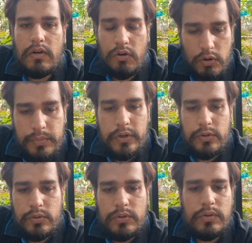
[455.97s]
Hope
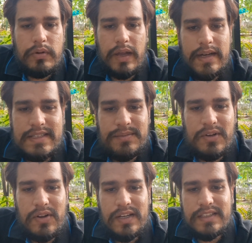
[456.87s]
you get some
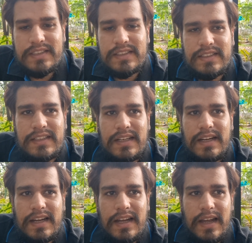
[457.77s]
knowledge
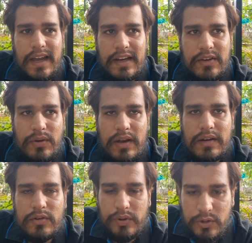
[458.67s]
and you are
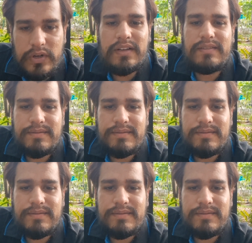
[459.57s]
doing good.